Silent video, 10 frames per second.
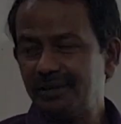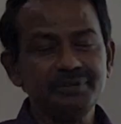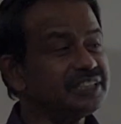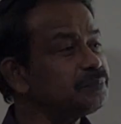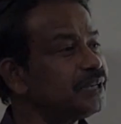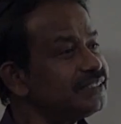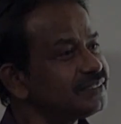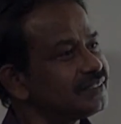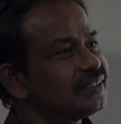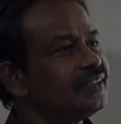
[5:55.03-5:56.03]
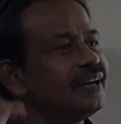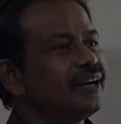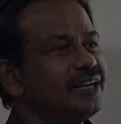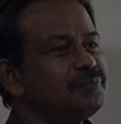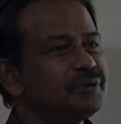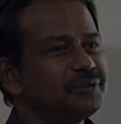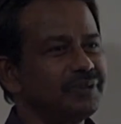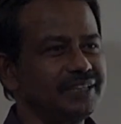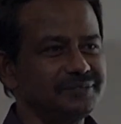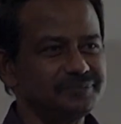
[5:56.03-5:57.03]
If it is plus,
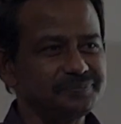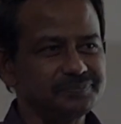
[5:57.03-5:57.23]
unbound value.